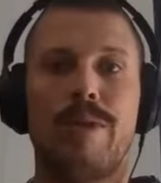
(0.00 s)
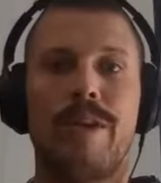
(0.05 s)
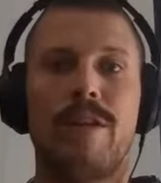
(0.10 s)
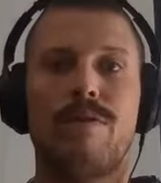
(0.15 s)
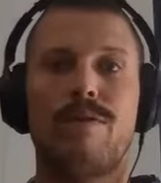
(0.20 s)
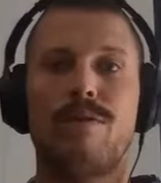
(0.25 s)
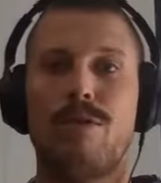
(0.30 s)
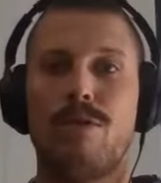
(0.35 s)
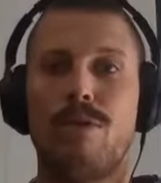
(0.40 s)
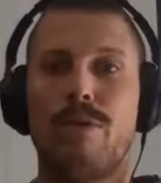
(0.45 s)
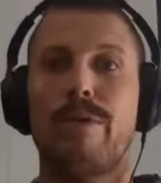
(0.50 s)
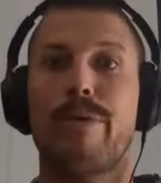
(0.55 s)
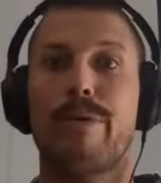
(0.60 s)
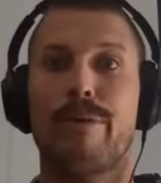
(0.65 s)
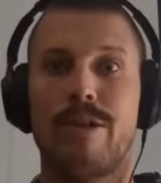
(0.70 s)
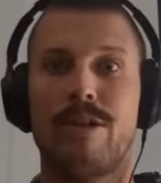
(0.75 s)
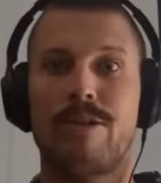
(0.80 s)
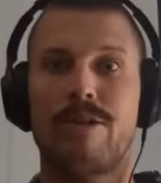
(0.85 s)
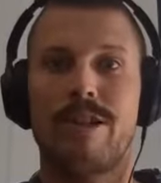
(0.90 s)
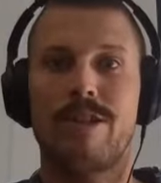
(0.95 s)
live 2 or
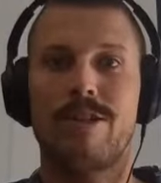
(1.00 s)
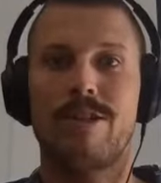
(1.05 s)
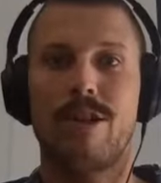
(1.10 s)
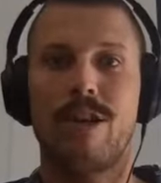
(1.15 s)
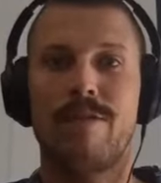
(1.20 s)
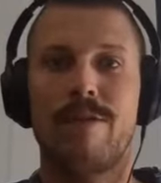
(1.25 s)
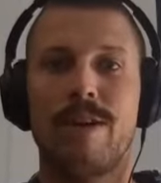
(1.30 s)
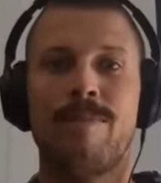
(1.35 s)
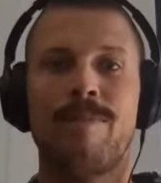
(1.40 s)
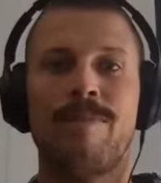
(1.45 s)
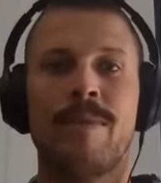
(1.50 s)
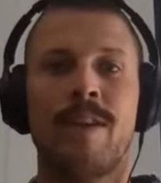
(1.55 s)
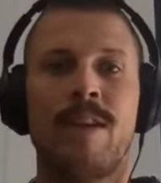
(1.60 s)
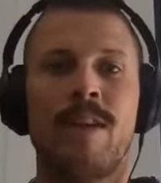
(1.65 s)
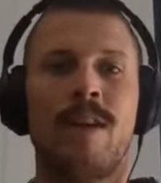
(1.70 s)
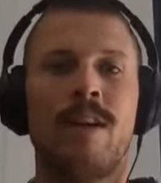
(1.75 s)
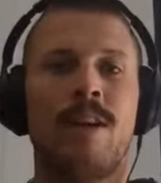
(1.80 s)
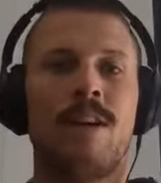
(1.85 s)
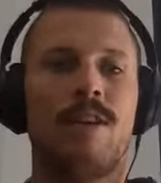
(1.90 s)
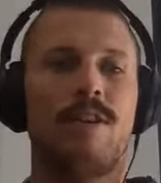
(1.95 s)
3 streets over.
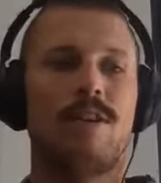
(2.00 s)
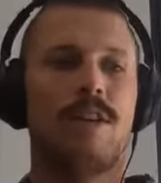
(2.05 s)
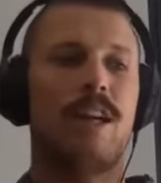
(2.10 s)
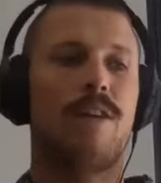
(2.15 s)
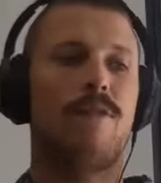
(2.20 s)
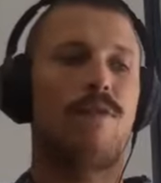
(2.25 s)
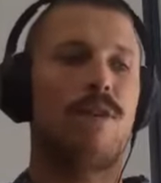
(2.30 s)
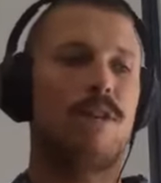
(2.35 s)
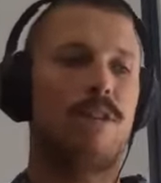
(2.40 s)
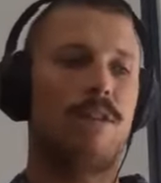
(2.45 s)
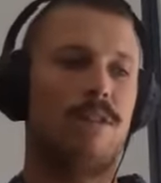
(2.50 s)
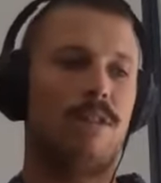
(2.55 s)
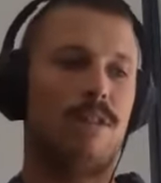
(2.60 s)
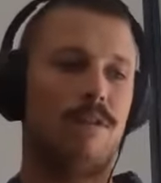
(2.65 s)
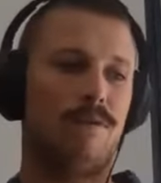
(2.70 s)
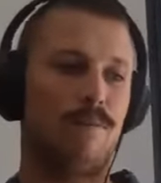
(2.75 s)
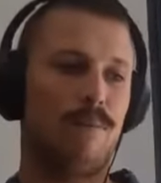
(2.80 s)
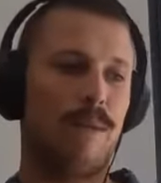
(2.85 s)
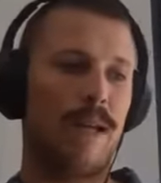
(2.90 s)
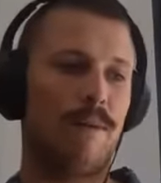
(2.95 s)
So
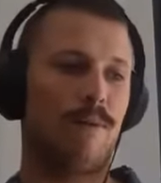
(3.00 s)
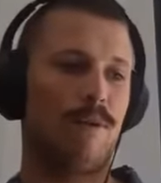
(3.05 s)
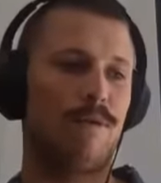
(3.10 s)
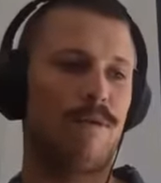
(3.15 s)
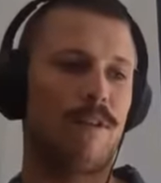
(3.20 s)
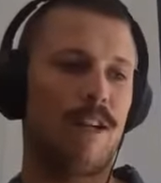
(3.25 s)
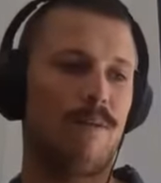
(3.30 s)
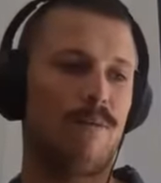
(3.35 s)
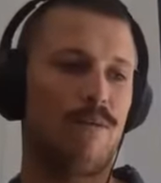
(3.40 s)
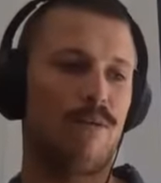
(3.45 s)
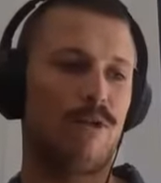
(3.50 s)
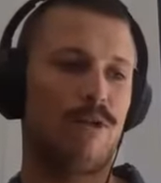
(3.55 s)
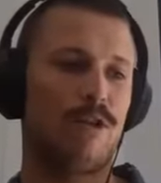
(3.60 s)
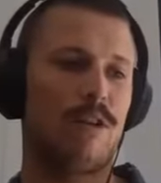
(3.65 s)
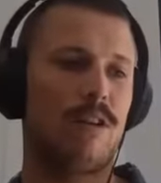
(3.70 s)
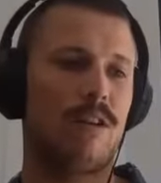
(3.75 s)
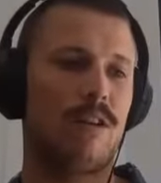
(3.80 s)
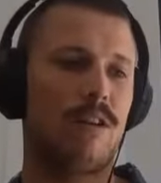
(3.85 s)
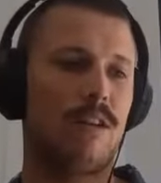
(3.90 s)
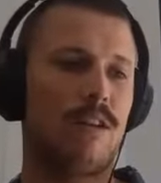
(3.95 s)
the people who've come to a
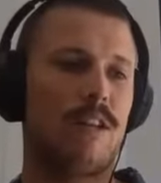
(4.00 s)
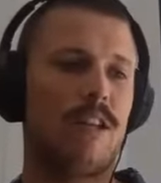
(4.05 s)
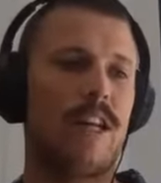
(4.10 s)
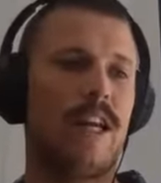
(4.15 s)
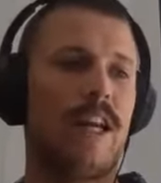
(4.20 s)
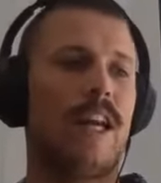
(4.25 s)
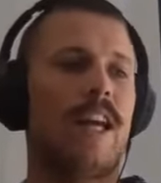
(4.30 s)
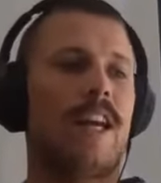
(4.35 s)
show literally